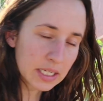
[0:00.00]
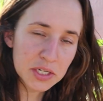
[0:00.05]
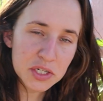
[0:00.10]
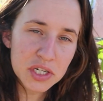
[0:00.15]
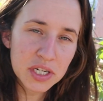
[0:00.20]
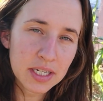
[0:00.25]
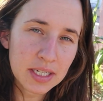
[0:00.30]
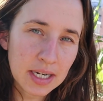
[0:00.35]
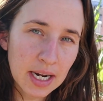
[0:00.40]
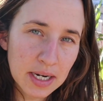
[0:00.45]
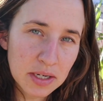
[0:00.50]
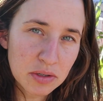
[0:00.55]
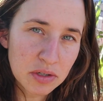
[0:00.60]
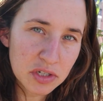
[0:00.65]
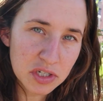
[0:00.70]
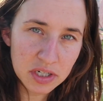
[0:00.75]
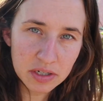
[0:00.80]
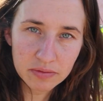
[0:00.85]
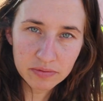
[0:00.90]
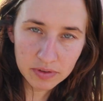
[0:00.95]
leaching
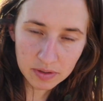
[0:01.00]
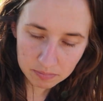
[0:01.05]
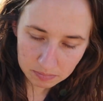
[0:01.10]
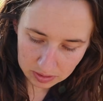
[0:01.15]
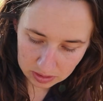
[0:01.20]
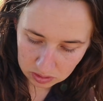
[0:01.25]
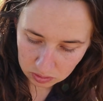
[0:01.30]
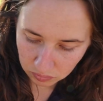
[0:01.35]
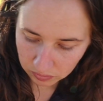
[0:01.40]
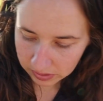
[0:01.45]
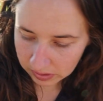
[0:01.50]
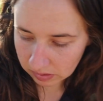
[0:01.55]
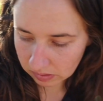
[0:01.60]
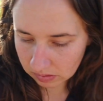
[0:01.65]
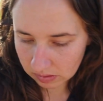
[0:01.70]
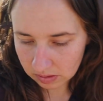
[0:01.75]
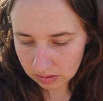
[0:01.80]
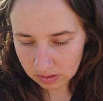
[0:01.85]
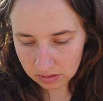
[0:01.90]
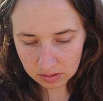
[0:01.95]
nitrogen from the
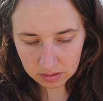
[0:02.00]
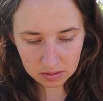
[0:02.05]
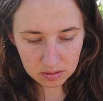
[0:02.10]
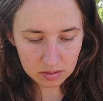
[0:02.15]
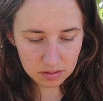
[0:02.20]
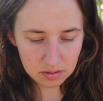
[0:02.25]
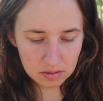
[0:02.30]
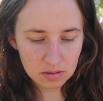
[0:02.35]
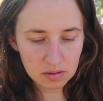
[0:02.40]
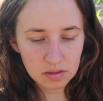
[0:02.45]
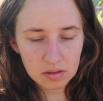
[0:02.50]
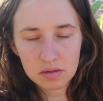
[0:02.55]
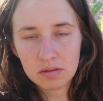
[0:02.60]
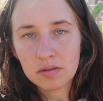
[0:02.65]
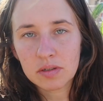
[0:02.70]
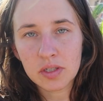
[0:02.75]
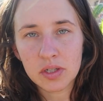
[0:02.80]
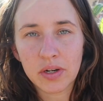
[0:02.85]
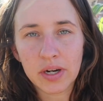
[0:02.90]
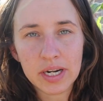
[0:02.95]
soil
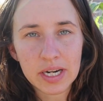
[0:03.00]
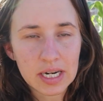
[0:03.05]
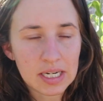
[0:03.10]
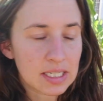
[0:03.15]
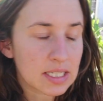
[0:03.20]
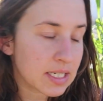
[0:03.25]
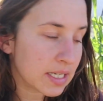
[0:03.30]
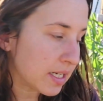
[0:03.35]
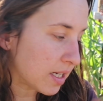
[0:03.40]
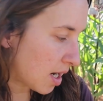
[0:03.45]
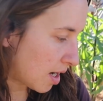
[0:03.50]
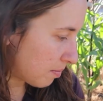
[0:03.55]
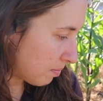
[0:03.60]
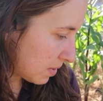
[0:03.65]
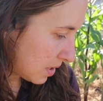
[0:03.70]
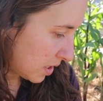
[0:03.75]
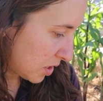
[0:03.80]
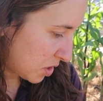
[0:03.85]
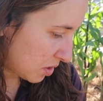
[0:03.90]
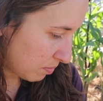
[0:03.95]
during its
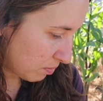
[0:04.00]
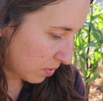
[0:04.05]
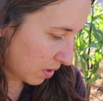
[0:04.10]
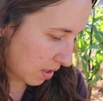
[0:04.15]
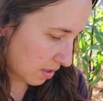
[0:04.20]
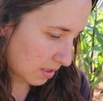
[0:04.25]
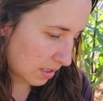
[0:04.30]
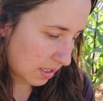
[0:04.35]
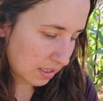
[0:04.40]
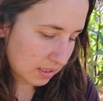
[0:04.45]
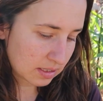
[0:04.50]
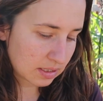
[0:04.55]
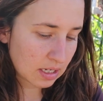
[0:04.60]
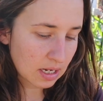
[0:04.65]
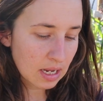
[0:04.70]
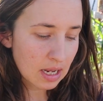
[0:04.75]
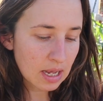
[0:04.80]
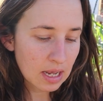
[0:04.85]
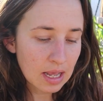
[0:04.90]
decomposition process.